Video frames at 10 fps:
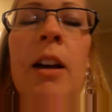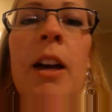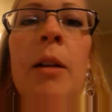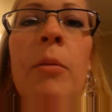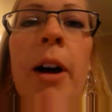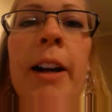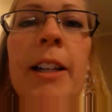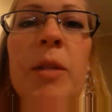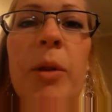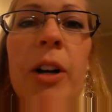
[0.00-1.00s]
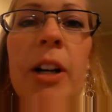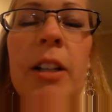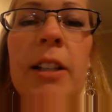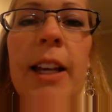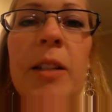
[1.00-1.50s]
In my
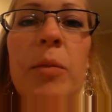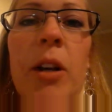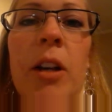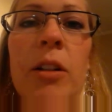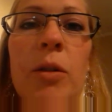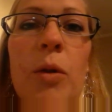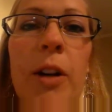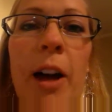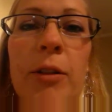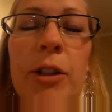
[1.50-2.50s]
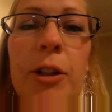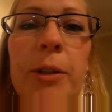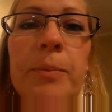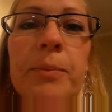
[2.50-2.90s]
experience as being a school counselor,